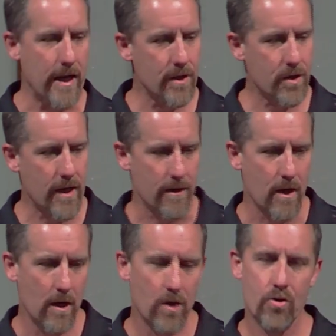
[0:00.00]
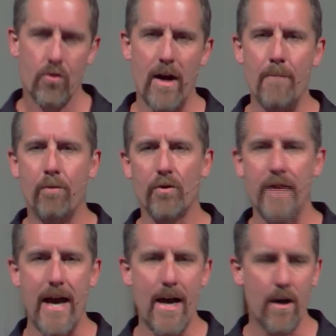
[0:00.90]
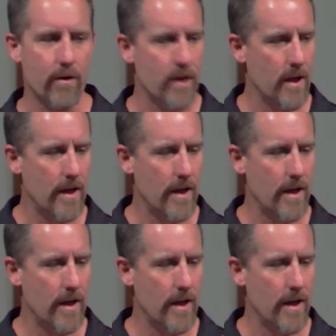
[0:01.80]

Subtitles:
Is it trampled down?